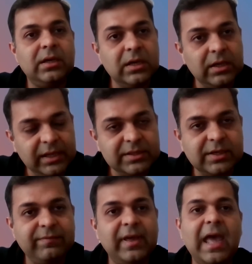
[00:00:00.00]
learnings
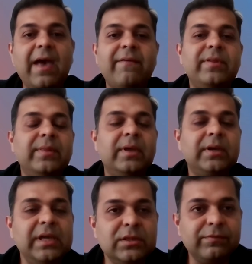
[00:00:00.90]
that we have and that
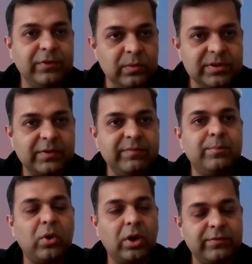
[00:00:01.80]
ease of use that we
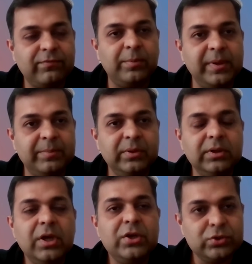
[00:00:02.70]
brought for
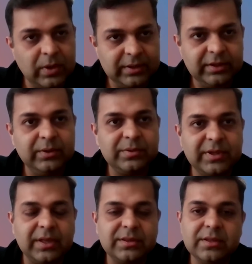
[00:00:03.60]
people to other use
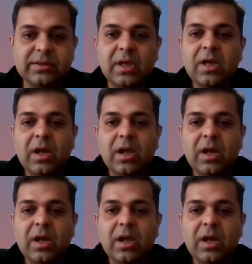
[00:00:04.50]
cases.